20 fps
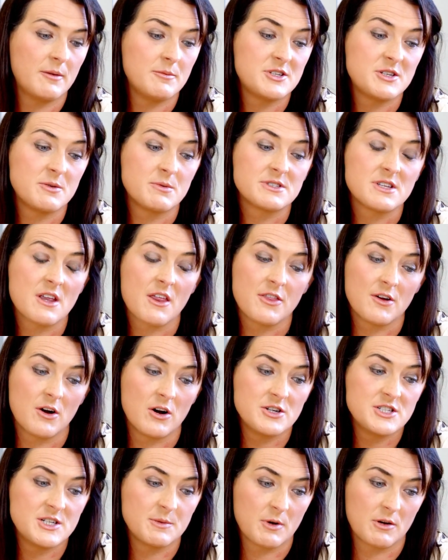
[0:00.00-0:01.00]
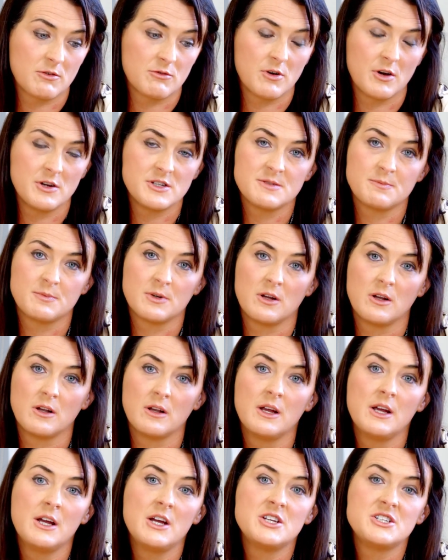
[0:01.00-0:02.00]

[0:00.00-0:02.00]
She was lethargic but rousable.